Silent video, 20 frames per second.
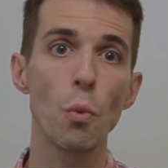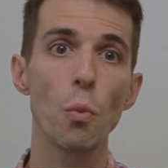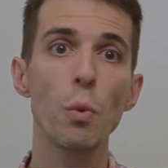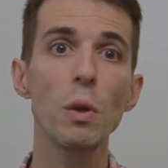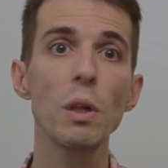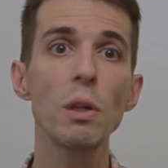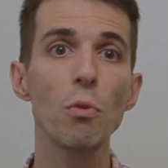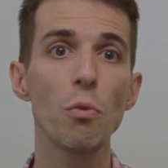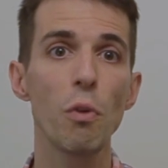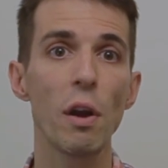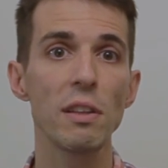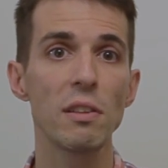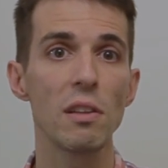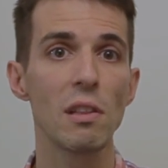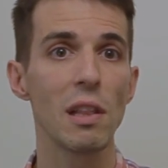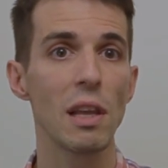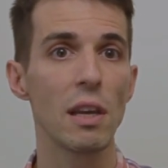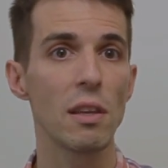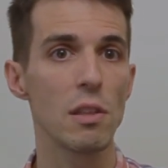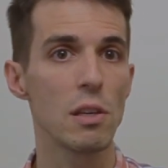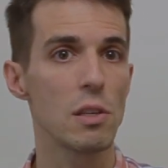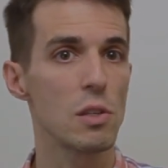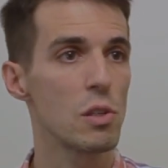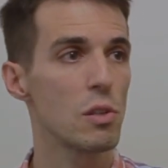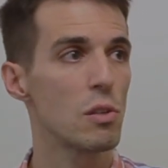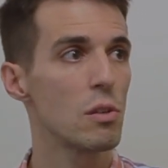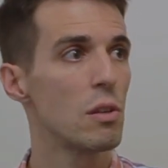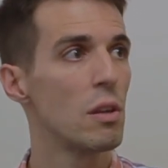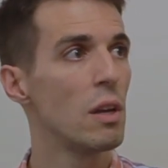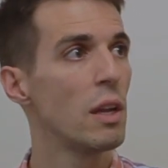We'll write it like this:
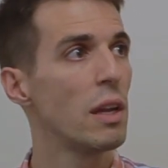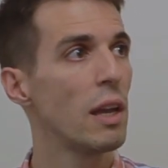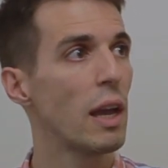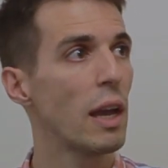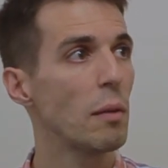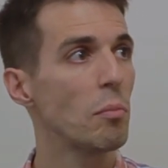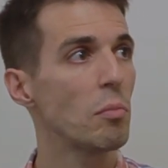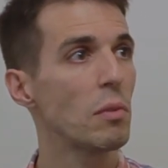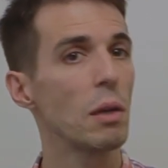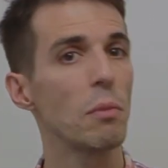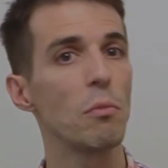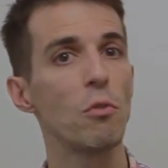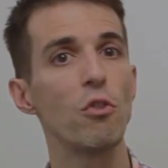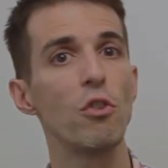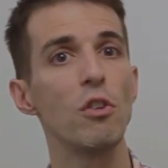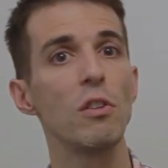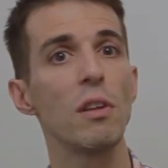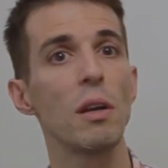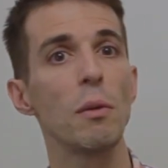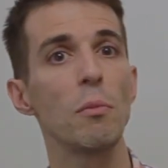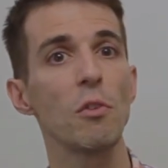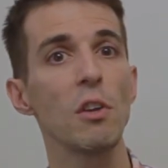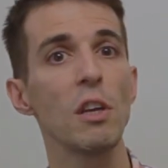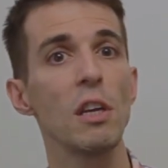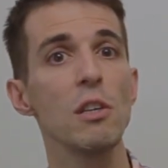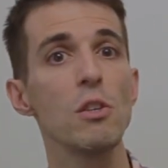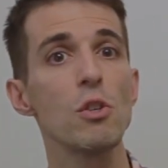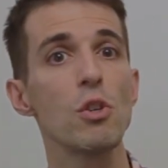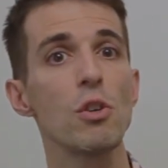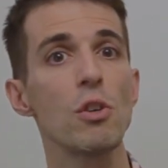m times g times
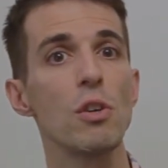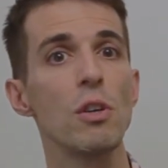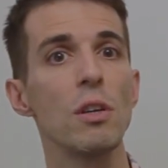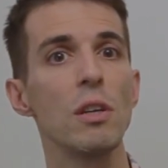h